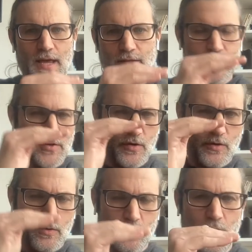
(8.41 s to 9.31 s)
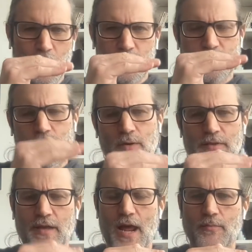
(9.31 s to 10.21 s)
And so someone who
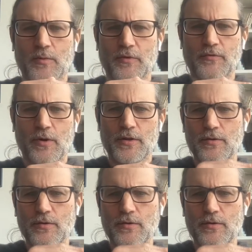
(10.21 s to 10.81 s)
had the camera before